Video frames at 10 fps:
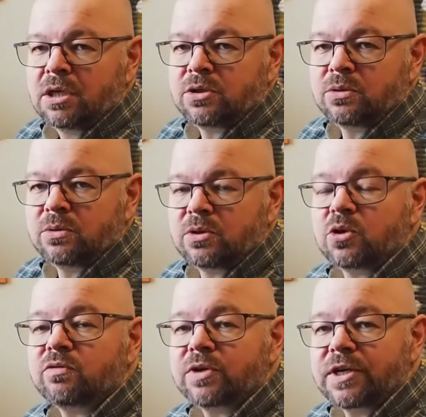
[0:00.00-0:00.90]
to
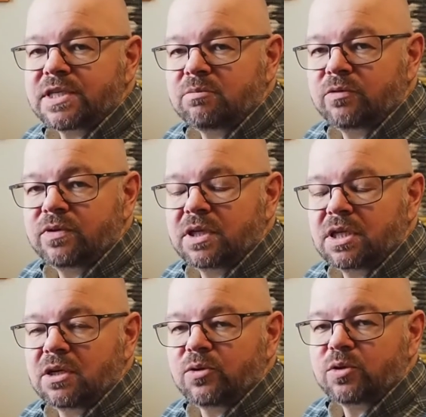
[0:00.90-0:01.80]
convert some of
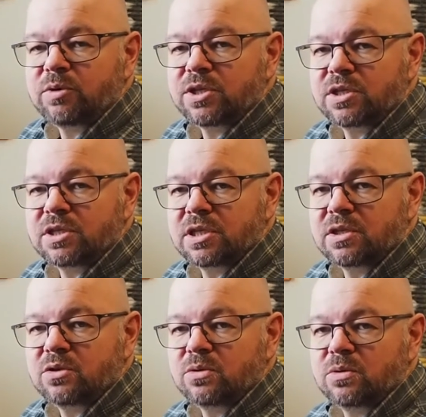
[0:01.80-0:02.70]
the automations
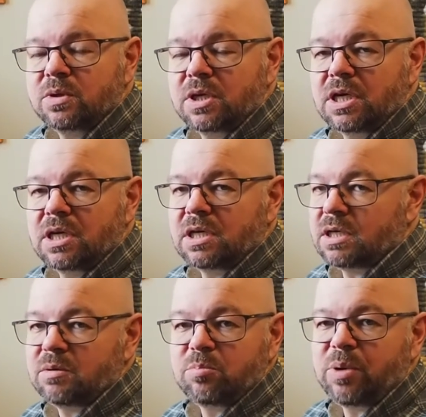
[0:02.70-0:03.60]
into
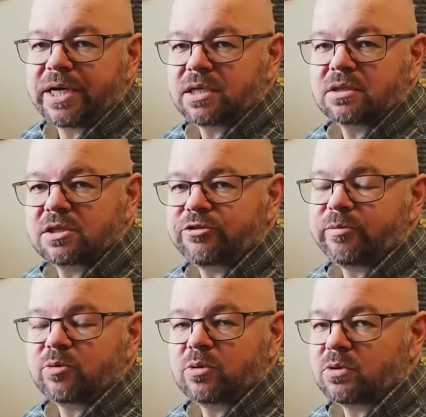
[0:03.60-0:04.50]
Python
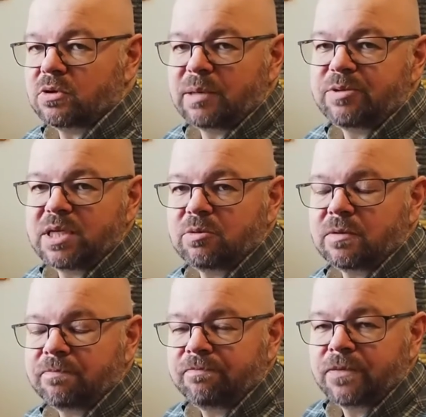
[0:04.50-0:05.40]
script or AppDaemon.
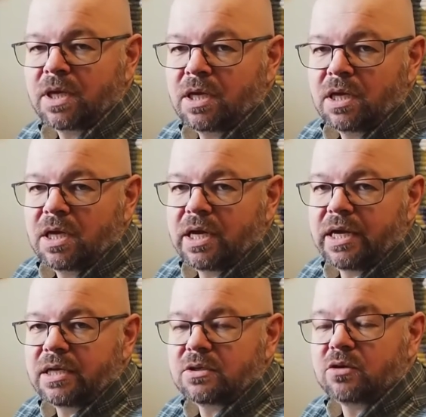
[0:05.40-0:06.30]

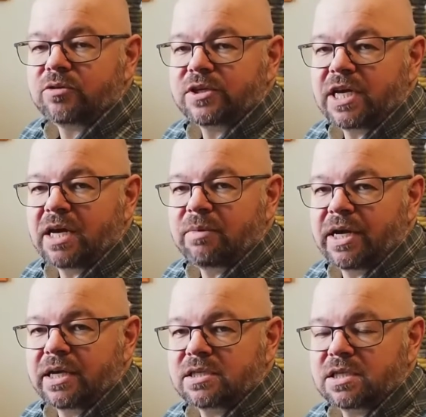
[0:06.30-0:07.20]
And over time,
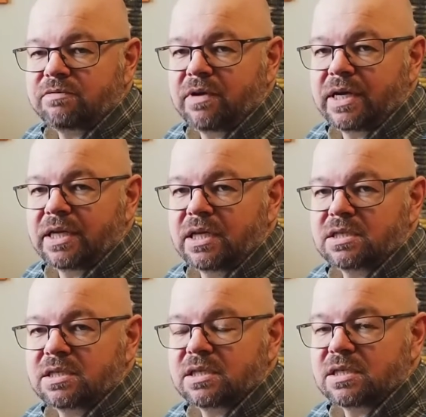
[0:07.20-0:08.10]
I actually find
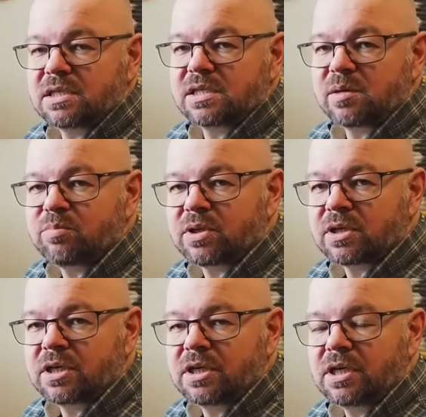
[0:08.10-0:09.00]
it's
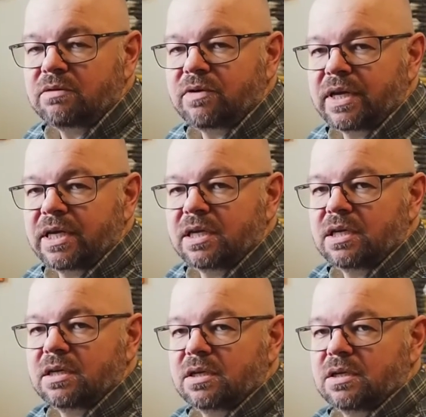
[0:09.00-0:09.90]
simpler if on
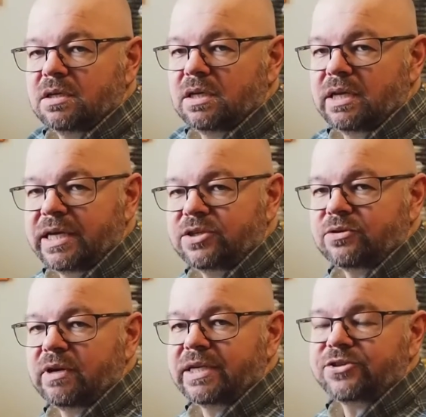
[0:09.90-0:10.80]

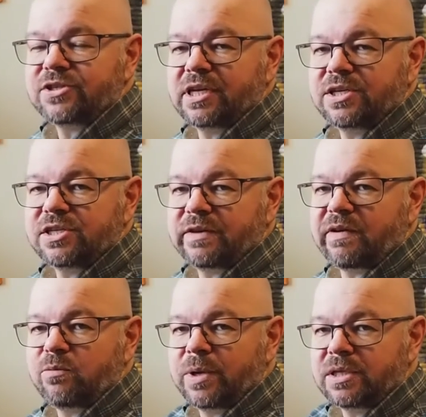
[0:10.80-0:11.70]
later stages
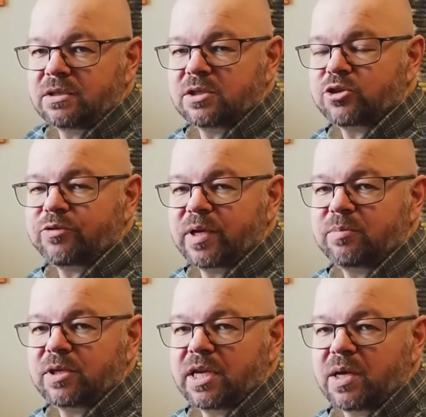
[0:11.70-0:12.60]
I went to the
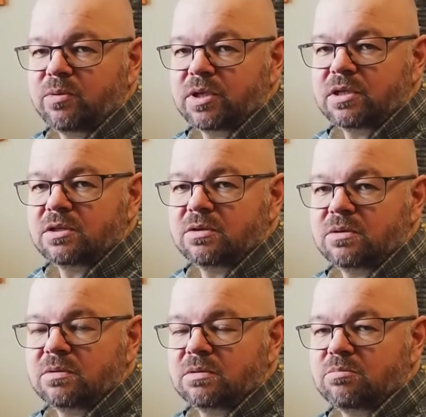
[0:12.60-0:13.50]
script and I wanted
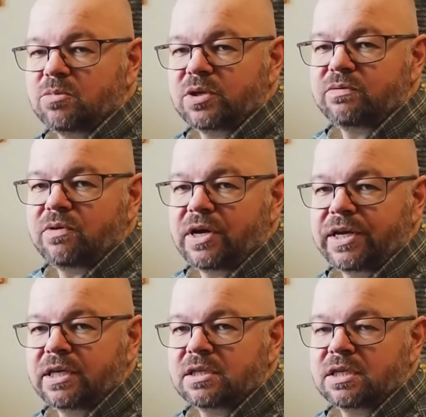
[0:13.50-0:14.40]
to modify
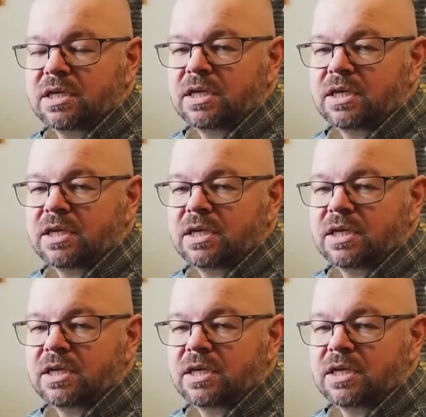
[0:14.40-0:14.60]
it.